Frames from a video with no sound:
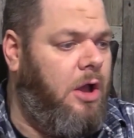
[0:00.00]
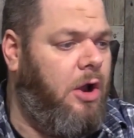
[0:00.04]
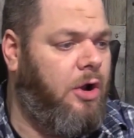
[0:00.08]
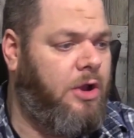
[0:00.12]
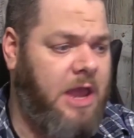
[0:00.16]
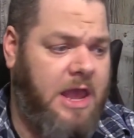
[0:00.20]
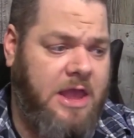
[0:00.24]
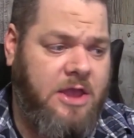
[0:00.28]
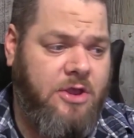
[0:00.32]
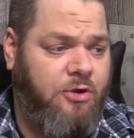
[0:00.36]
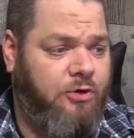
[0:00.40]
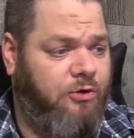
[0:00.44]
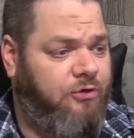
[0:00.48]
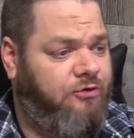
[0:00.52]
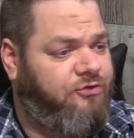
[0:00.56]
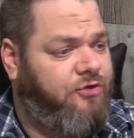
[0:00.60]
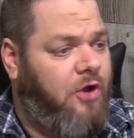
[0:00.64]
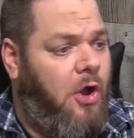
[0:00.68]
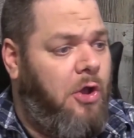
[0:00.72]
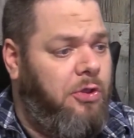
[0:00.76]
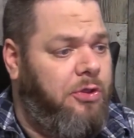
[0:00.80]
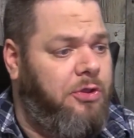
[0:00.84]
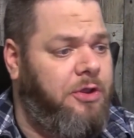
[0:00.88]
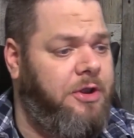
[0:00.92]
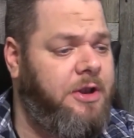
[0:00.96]
Okay, your
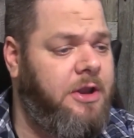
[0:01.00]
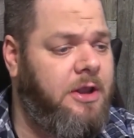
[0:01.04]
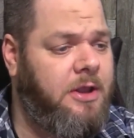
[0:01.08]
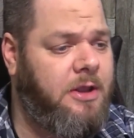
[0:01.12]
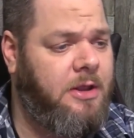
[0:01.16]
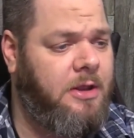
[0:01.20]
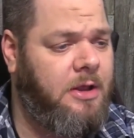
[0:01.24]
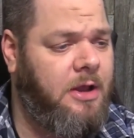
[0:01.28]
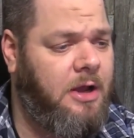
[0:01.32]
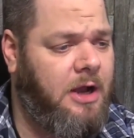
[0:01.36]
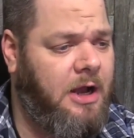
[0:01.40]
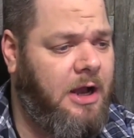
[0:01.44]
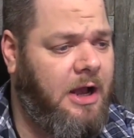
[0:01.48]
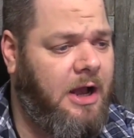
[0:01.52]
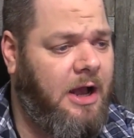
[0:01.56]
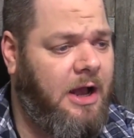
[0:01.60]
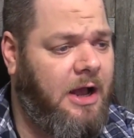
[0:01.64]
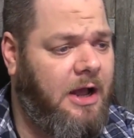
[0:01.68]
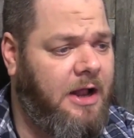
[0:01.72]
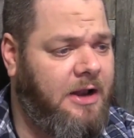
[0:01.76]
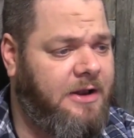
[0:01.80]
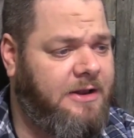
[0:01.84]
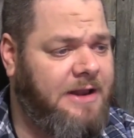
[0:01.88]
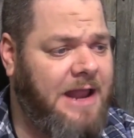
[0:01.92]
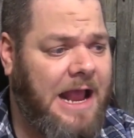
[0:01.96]
solid
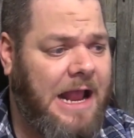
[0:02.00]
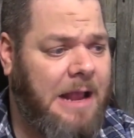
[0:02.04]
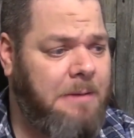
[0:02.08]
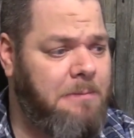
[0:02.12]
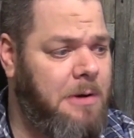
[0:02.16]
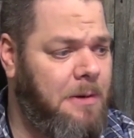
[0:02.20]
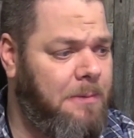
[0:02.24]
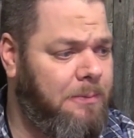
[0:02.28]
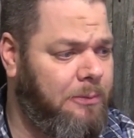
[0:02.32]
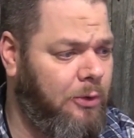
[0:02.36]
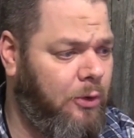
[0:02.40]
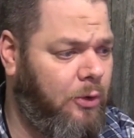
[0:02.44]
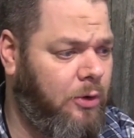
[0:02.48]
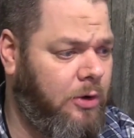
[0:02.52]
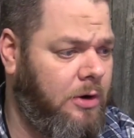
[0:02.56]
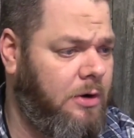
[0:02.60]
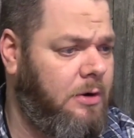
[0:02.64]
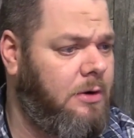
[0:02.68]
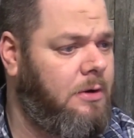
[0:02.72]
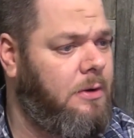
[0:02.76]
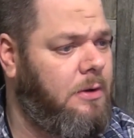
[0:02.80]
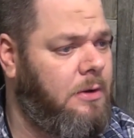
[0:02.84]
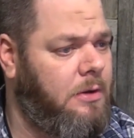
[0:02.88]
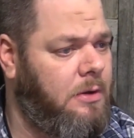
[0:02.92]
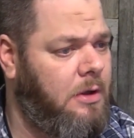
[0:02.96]
attack 'em up
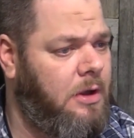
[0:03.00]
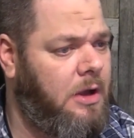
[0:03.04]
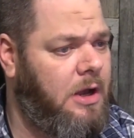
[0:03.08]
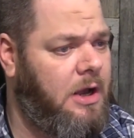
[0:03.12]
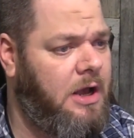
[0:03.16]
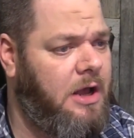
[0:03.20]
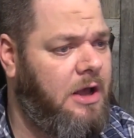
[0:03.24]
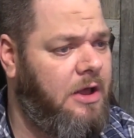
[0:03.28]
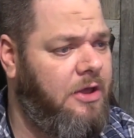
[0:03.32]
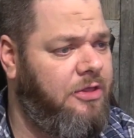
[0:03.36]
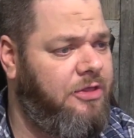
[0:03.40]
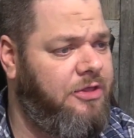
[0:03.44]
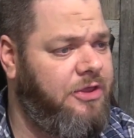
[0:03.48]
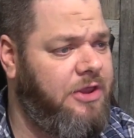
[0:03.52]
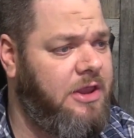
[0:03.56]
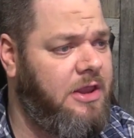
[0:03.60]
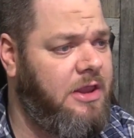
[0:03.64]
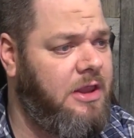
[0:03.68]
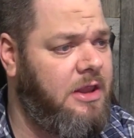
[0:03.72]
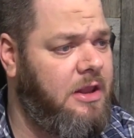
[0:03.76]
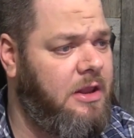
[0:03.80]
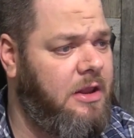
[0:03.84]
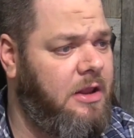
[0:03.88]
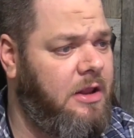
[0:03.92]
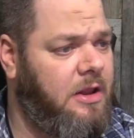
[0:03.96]
lore.
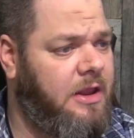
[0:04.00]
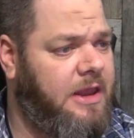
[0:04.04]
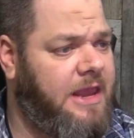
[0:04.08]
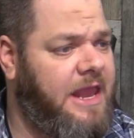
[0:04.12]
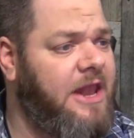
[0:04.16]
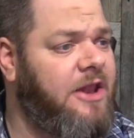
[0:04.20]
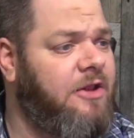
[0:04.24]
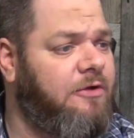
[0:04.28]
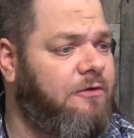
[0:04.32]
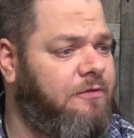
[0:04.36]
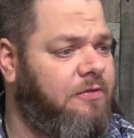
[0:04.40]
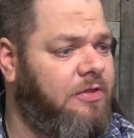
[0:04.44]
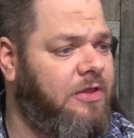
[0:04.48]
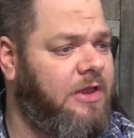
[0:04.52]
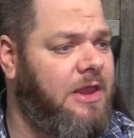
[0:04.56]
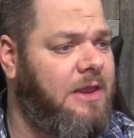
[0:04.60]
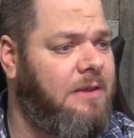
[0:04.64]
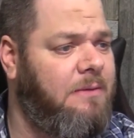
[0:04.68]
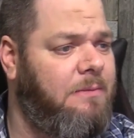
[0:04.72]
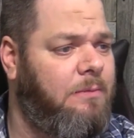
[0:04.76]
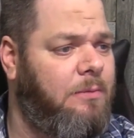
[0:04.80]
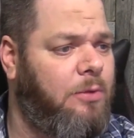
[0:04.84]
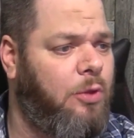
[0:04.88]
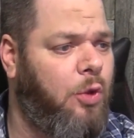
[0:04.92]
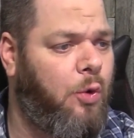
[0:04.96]
The Kindle
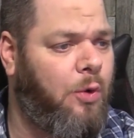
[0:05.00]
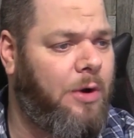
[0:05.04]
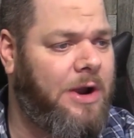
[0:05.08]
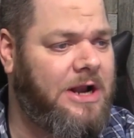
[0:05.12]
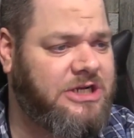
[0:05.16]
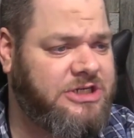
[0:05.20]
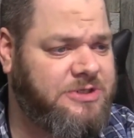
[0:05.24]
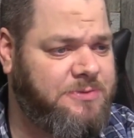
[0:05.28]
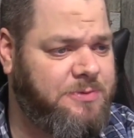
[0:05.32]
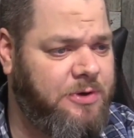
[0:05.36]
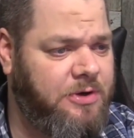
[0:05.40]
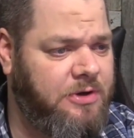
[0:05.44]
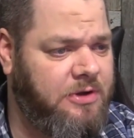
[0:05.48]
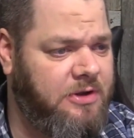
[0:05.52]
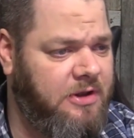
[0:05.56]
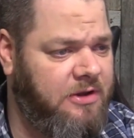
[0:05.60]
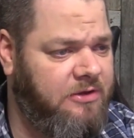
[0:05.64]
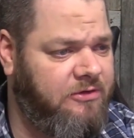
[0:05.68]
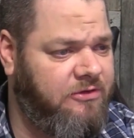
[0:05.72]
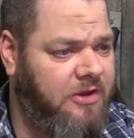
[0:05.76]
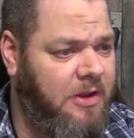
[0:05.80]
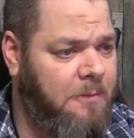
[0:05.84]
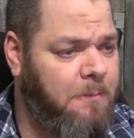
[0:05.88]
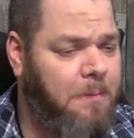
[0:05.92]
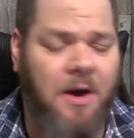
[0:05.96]
Flame lore attribute
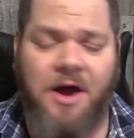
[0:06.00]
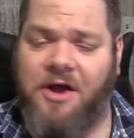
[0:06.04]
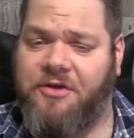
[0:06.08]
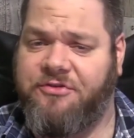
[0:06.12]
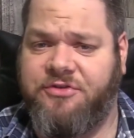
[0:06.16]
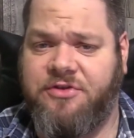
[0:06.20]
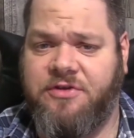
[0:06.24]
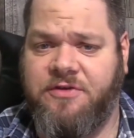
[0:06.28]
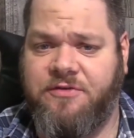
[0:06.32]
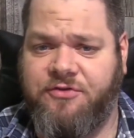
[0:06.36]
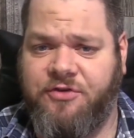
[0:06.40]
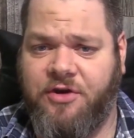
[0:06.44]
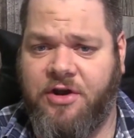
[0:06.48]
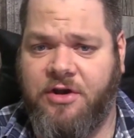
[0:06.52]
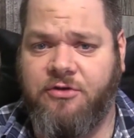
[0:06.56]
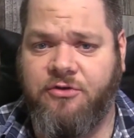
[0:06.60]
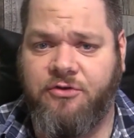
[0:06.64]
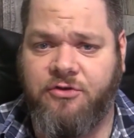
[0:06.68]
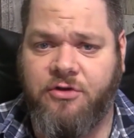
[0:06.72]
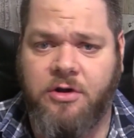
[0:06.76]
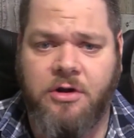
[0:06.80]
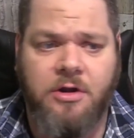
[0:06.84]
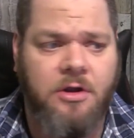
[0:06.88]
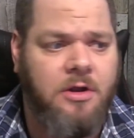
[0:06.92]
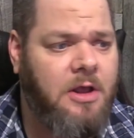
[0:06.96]
is a positive
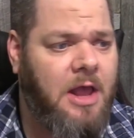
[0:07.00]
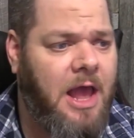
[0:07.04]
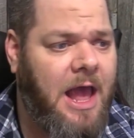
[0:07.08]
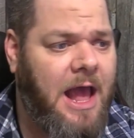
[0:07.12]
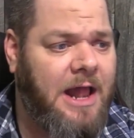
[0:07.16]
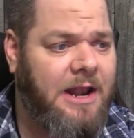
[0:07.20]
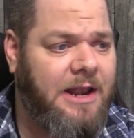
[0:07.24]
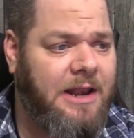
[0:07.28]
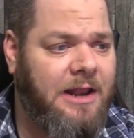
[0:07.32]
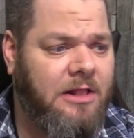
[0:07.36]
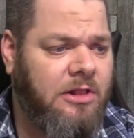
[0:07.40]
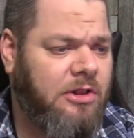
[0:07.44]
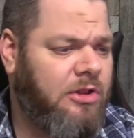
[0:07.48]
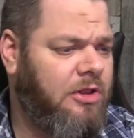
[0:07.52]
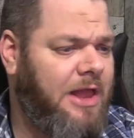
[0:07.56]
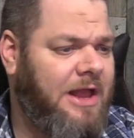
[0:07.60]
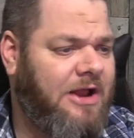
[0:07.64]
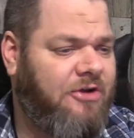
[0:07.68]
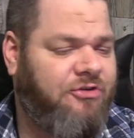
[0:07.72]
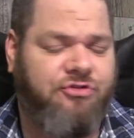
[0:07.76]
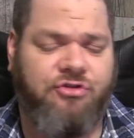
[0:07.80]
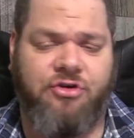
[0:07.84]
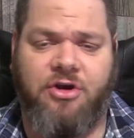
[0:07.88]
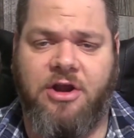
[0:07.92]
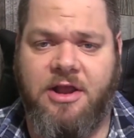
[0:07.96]
change, adding a little
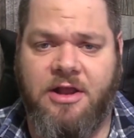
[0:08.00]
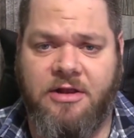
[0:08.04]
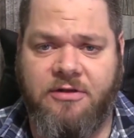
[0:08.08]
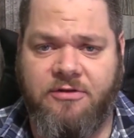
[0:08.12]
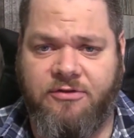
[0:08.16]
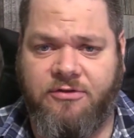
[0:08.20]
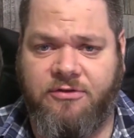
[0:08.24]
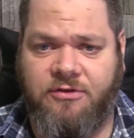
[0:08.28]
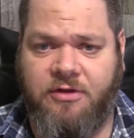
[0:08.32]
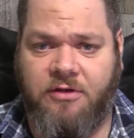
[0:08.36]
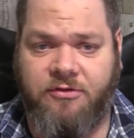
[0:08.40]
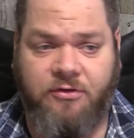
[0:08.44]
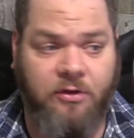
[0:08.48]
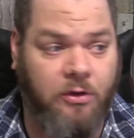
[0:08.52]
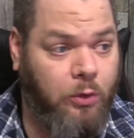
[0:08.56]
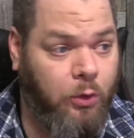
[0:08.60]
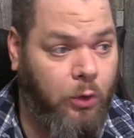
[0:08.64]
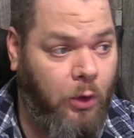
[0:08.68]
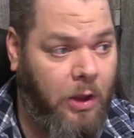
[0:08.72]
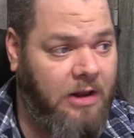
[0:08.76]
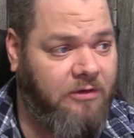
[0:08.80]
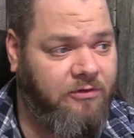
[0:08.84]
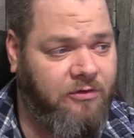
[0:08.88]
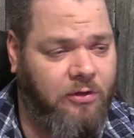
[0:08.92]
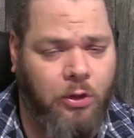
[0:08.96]
extra hits. It's
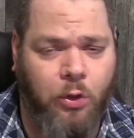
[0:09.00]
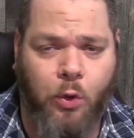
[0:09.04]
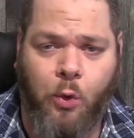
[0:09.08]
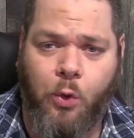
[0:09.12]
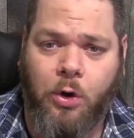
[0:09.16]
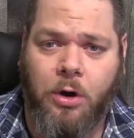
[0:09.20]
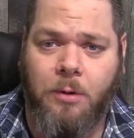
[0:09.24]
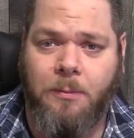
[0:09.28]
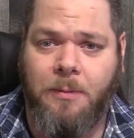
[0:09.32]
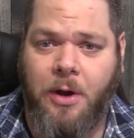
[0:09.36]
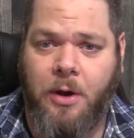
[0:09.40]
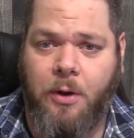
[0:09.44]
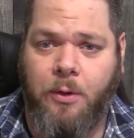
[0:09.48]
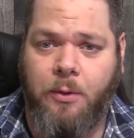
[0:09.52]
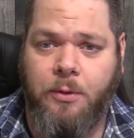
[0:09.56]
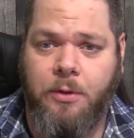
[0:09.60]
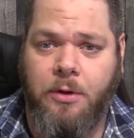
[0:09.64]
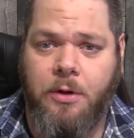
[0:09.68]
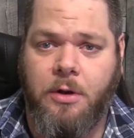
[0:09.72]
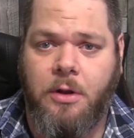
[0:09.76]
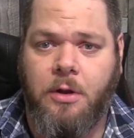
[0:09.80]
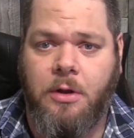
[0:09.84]
a lore about